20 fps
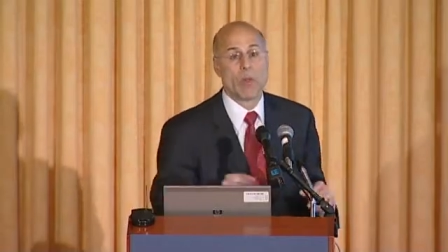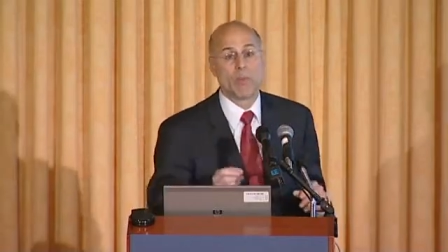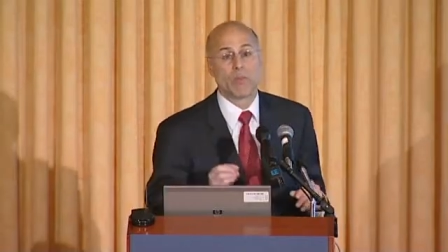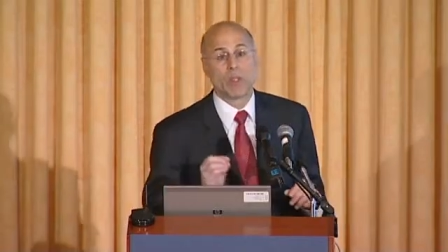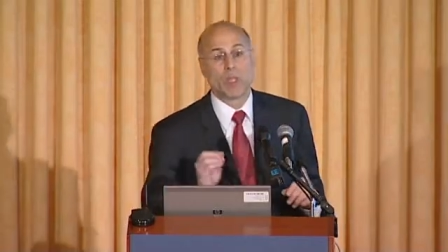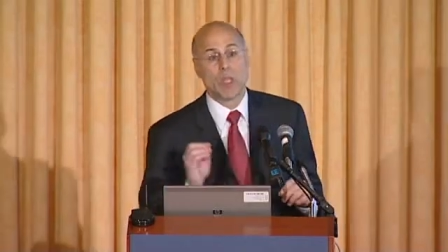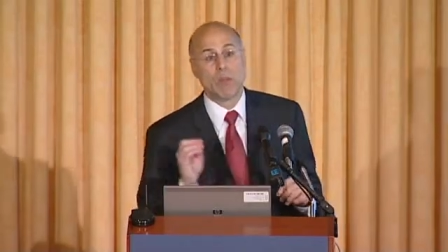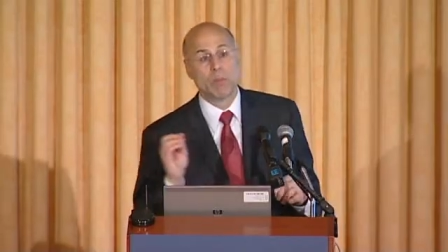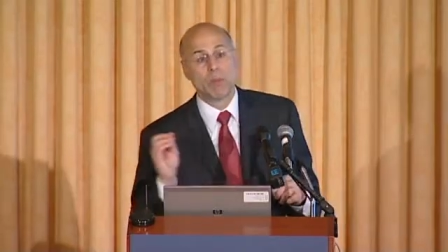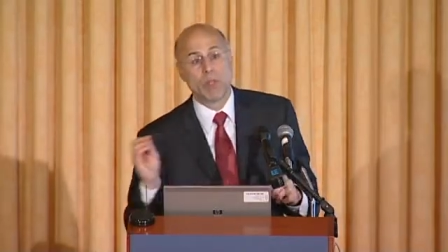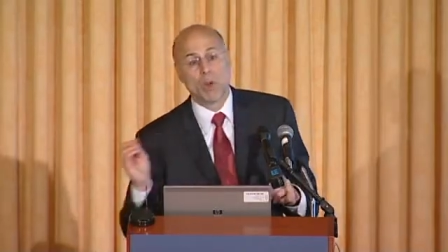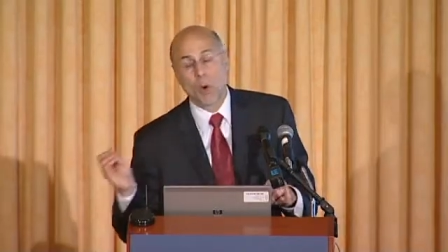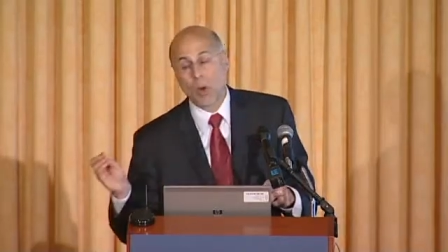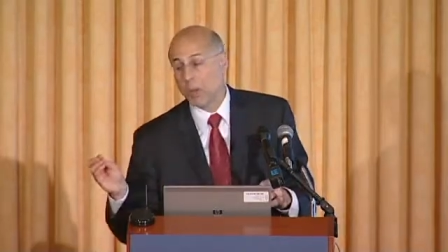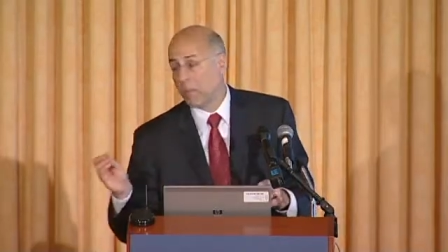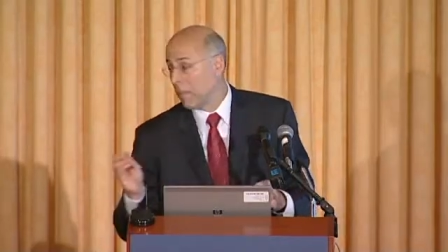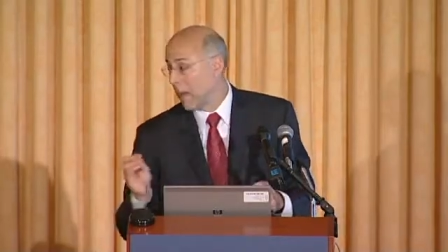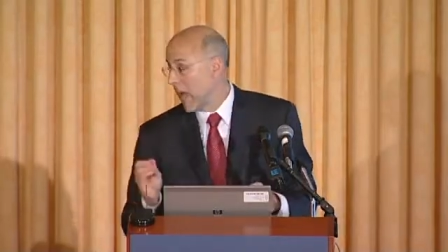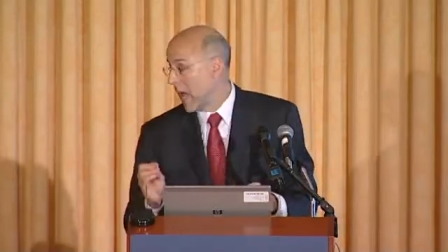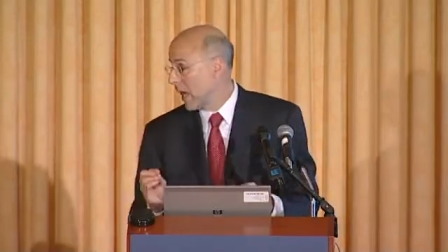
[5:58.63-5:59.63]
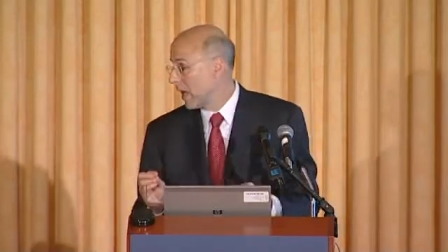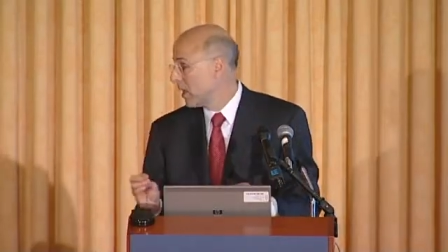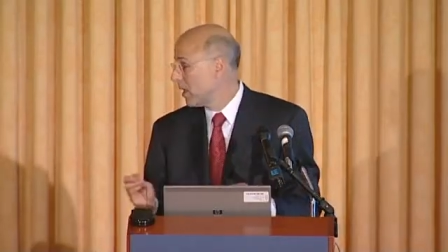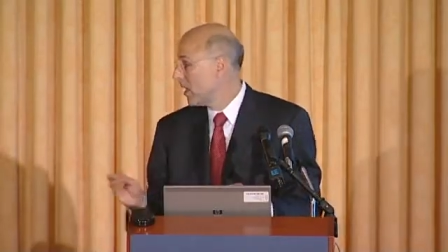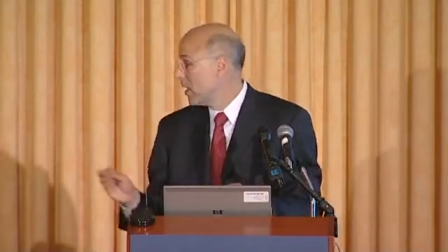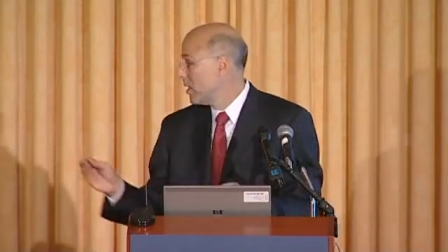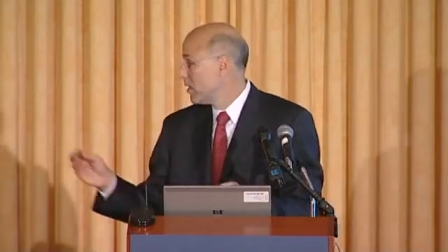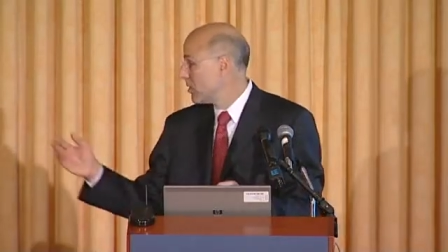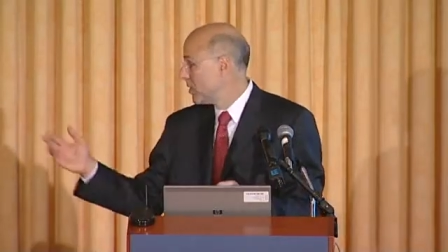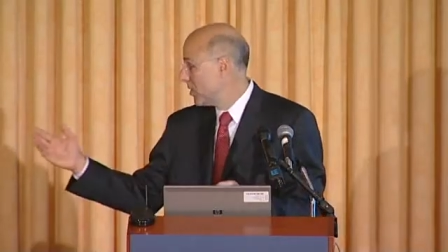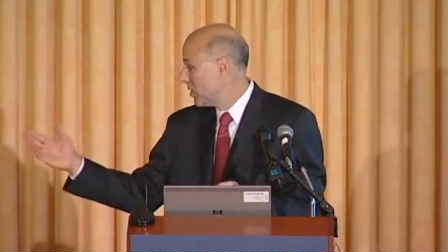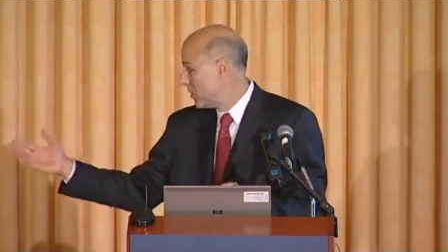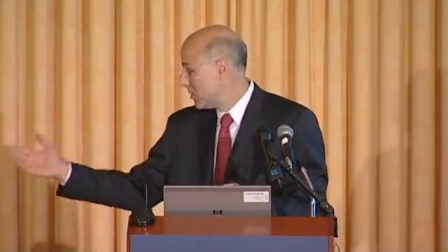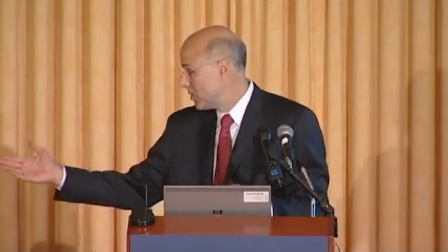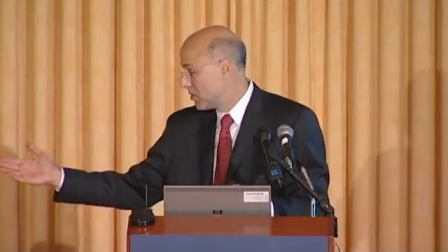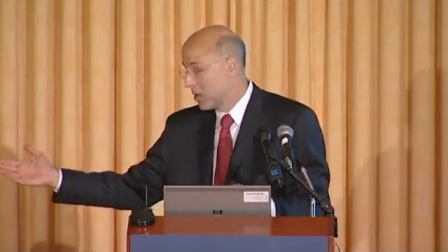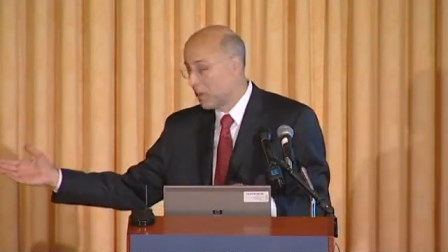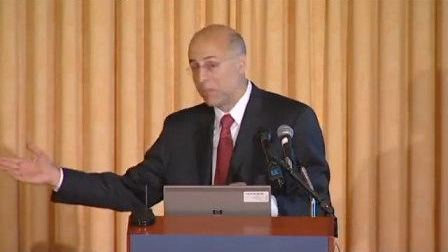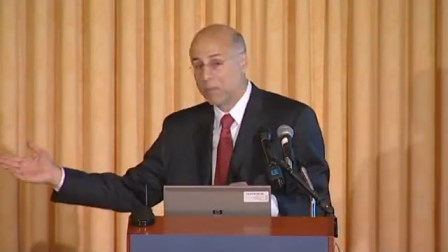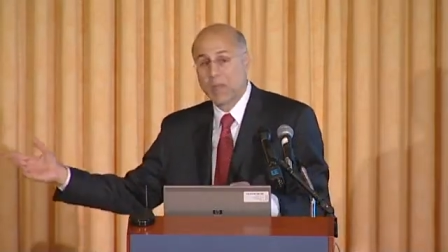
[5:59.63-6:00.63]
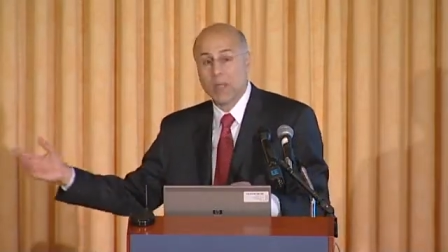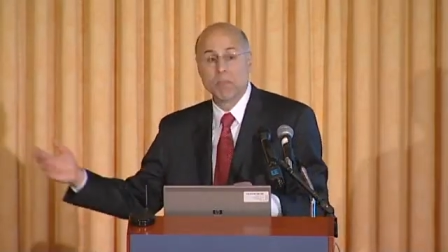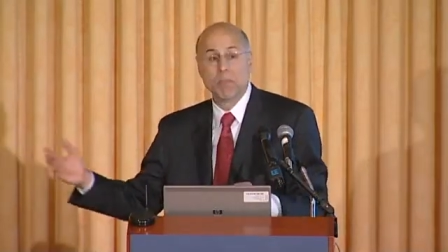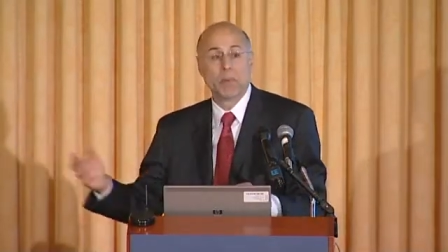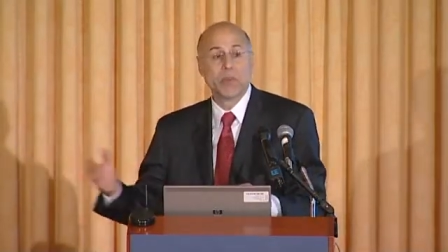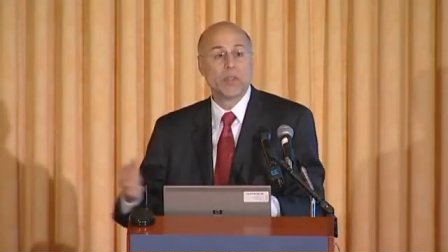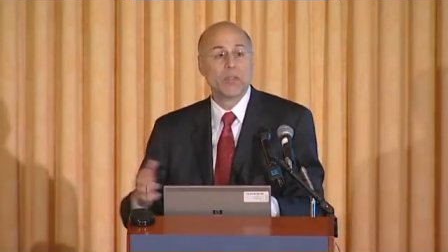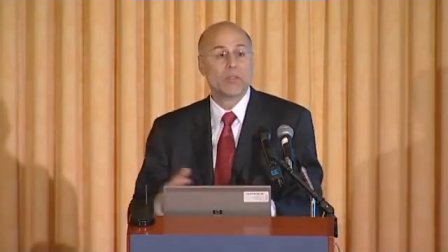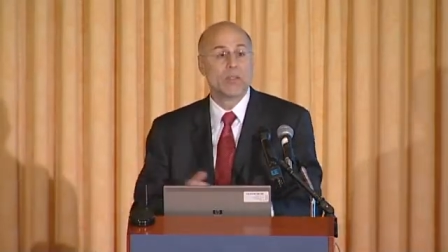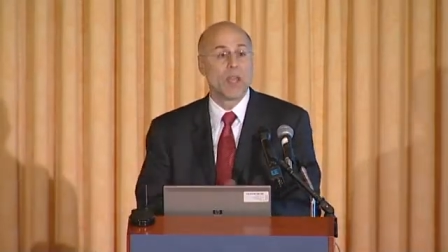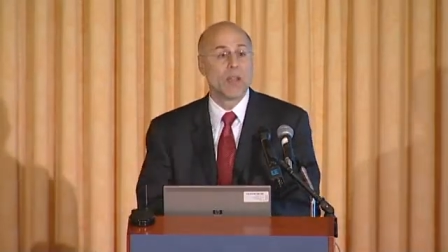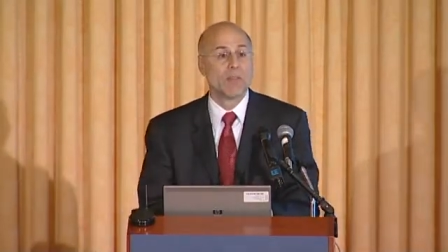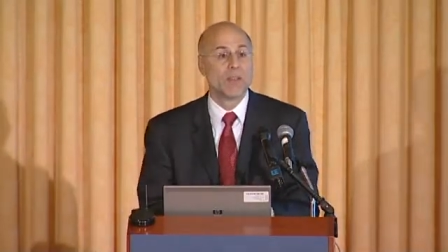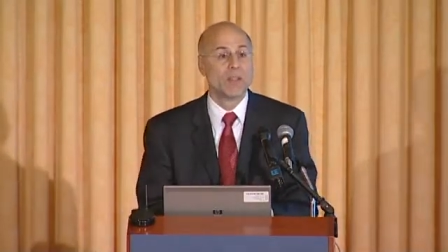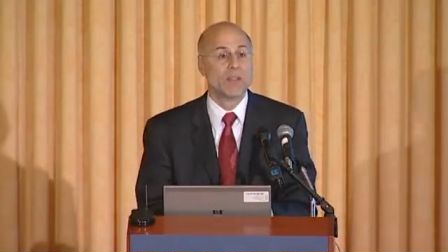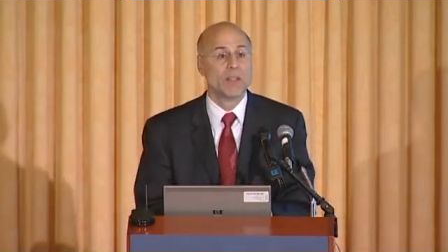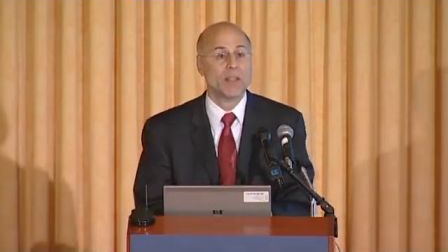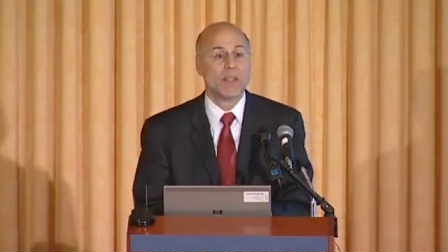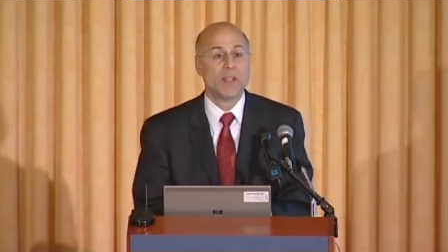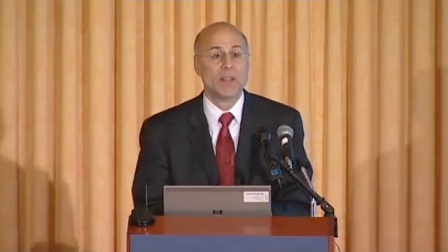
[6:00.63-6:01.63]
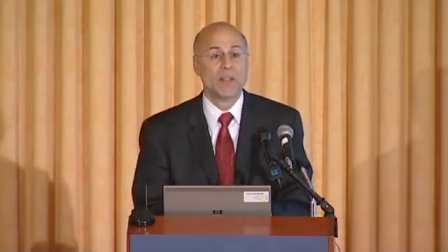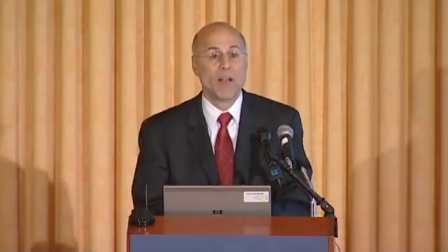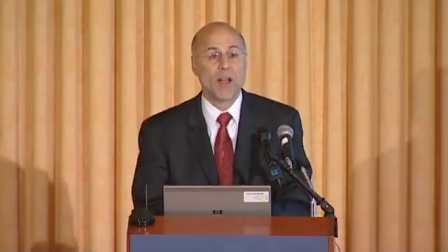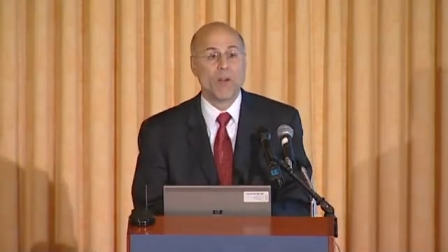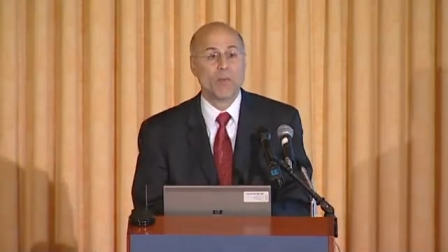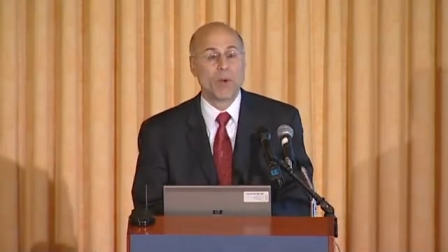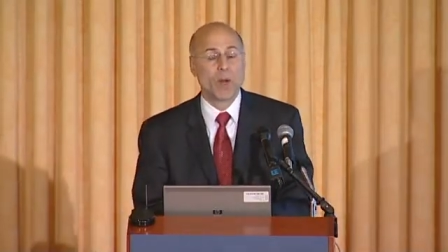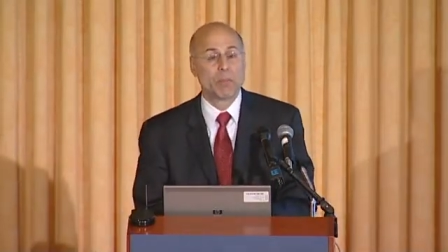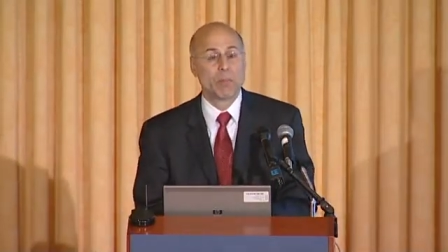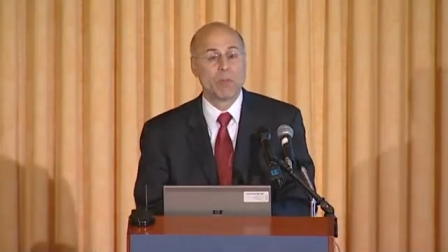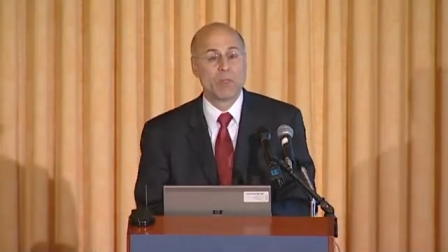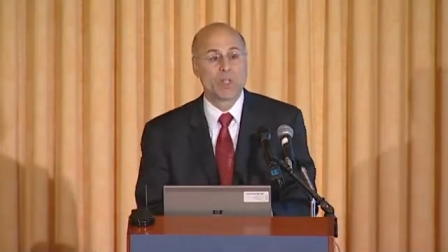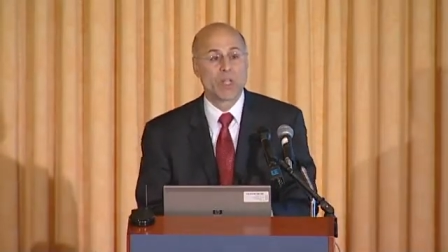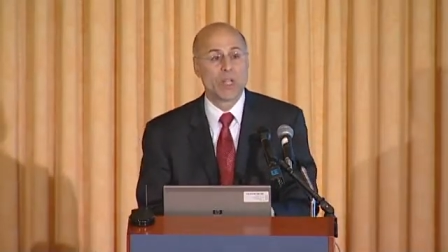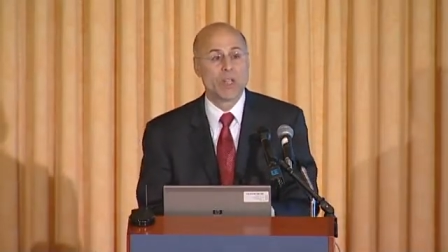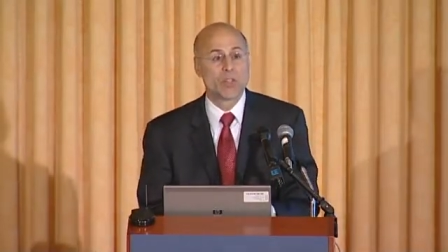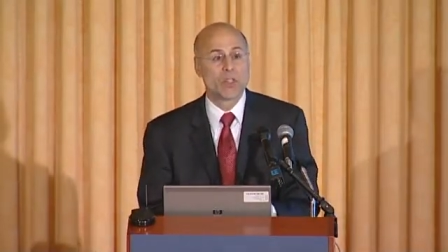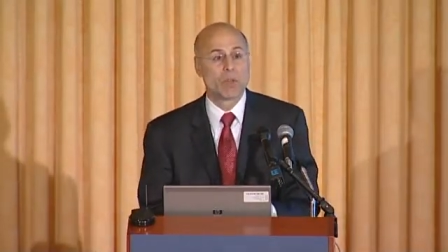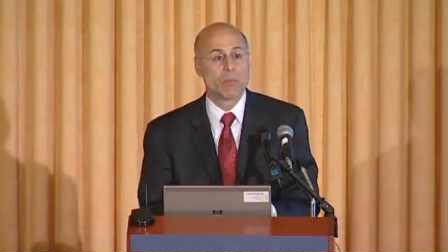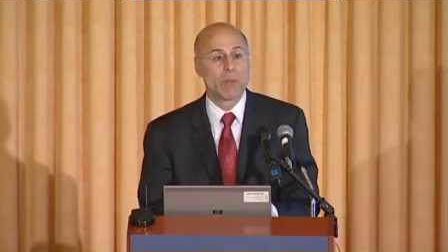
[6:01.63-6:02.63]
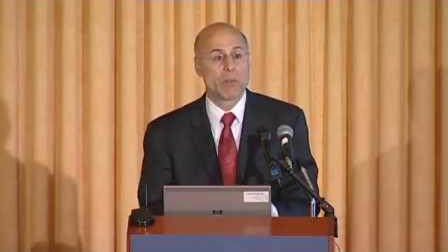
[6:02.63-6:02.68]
We have to keep going back to the people that Devin represents